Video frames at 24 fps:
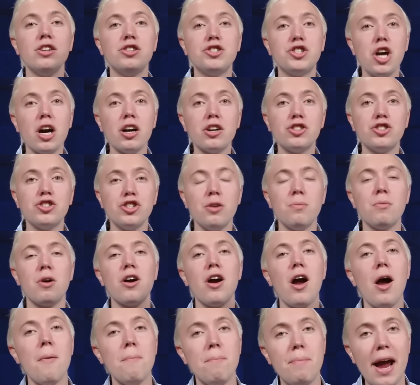Chuck
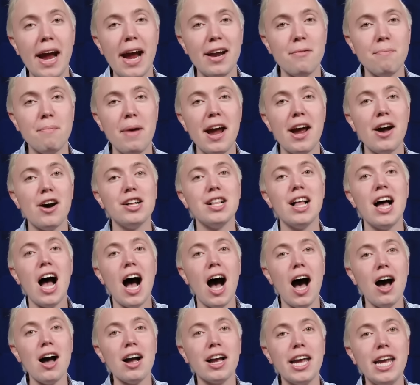Schumer, beta male.
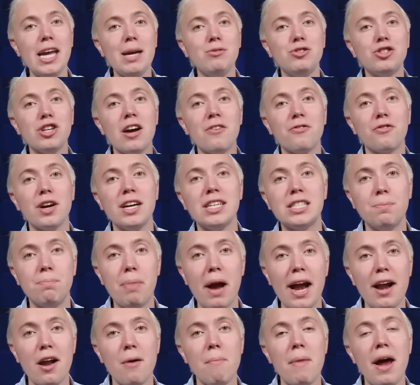Hakeem Jeffries,
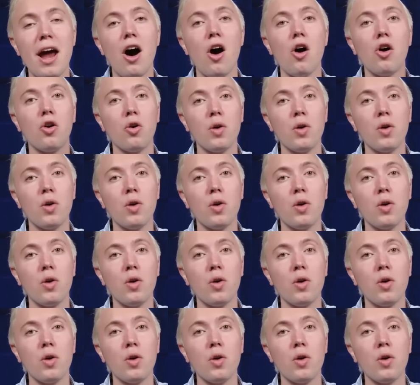beta male.